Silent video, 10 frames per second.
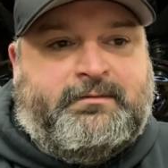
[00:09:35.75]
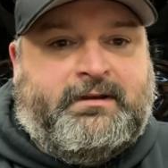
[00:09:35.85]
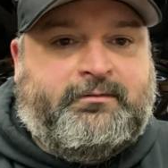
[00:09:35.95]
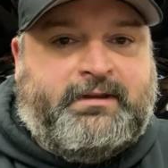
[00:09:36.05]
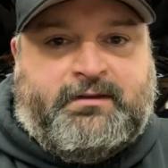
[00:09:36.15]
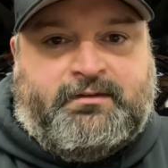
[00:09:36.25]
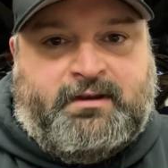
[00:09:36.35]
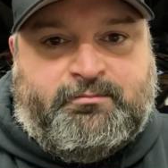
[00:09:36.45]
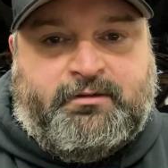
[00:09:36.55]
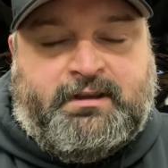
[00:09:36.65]
It only has an
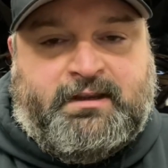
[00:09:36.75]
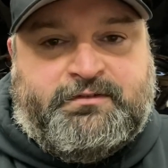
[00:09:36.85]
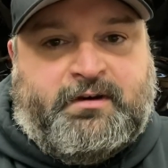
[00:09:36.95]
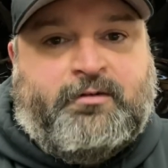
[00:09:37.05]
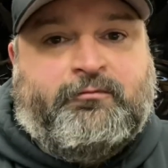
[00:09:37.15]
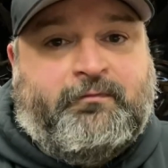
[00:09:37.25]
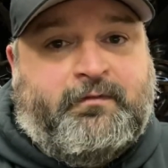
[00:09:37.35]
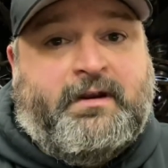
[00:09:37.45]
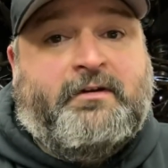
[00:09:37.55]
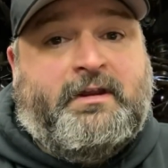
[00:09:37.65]
8-point cage on it, a
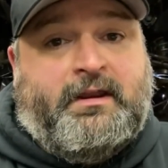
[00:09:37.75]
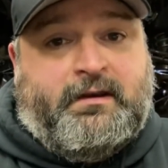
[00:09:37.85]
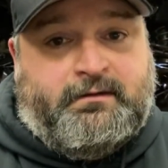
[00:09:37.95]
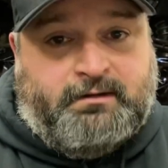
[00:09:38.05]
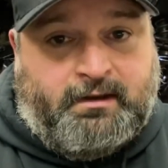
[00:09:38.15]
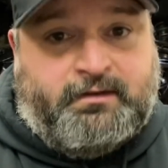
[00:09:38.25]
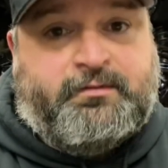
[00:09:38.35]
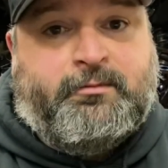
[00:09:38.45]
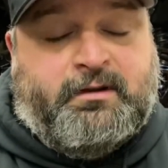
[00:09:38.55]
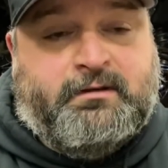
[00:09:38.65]
very
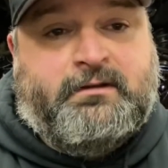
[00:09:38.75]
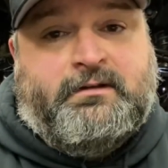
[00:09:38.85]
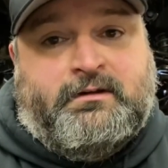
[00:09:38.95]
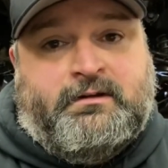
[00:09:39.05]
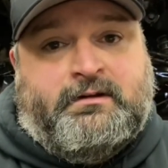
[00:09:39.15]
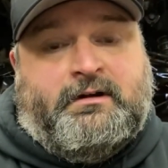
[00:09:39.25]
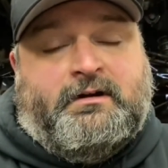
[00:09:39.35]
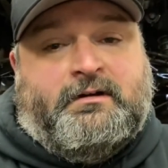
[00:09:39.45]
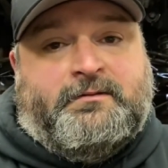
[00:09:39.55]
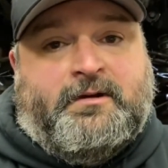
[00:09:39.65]
nice one,
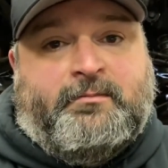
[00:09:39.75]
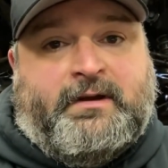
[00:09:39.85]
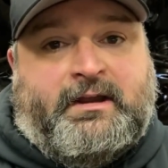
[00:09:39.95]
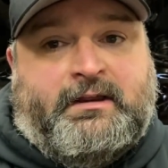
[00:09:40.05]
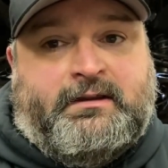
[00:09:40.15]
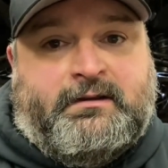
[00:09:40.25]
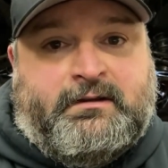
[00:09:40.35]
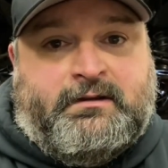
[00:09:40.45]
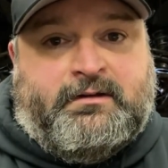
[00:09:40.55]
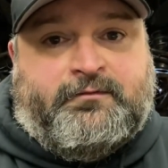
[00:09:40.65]
done by
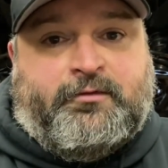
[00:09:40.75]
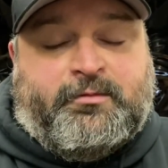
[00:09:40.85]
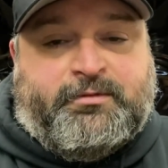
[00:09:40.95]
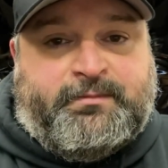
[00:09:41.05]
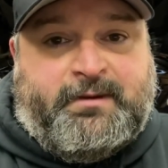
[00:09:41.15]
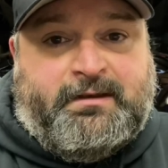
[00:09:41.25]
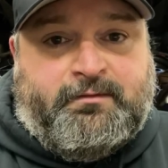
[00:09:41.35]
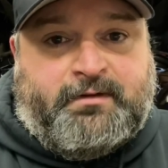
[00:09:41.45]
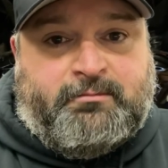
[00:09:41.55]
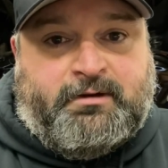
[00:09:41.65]
Affordable Speed and
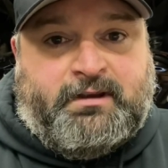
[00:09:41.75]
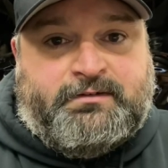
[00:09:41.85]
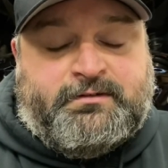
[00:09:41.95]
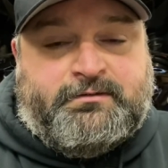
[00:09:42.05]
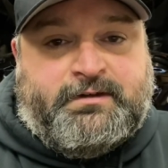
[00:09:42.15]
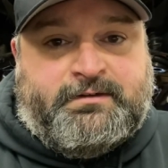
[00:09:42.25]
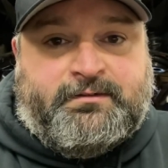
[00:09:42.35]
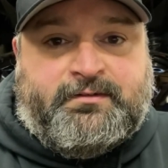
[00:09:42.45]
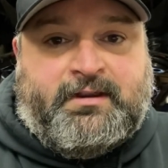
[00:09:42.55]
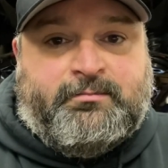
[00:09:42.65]
Fabrication, Jason
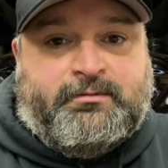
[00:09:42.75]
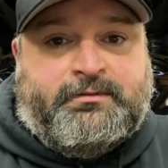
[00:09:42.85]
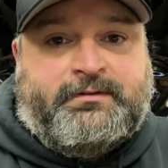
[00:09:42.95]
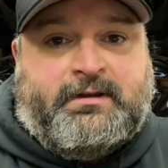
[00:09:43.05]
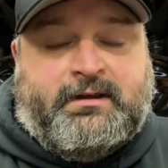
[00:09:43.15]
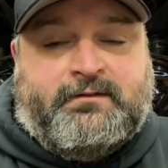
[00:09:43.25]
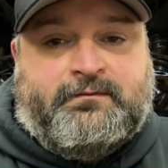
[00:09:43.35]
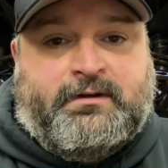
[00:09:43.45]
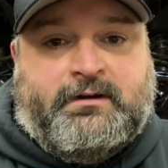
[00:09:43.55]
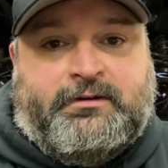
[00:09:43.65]
Staples out
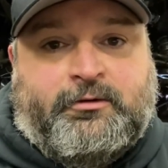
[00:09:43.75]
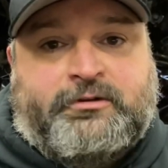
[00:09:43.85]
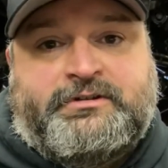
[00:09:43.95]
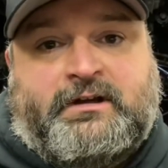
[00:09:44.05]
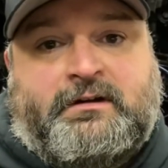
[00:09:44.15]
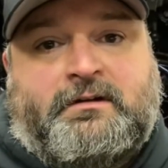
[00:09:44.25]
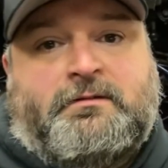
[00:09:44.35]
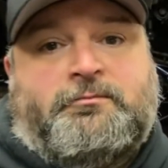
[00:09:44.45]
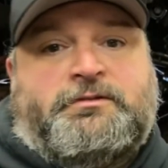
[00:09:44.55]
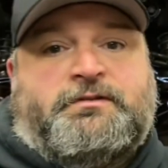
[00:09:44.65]
of Yorkshire,
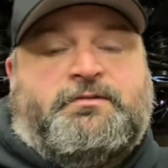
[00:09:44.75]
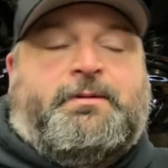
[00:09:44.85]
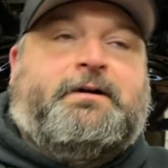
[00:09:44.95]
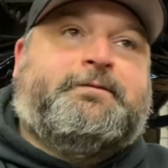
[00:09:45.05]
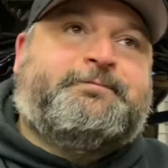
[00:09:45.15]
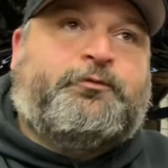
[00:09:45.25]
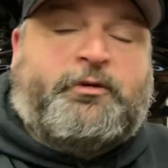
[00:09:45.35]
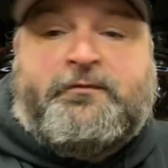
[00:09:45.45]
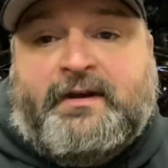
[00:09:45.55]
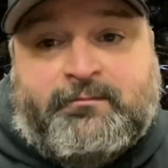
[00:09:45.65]
which is about
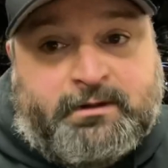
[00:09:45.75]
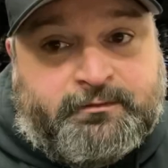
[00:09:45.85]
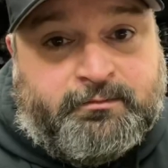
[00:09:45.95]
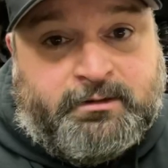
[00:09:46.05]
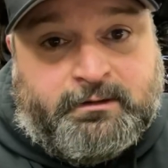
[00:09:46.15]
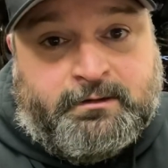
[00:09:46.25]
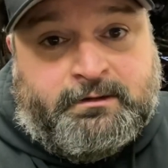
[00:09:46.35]
45 minutes from here.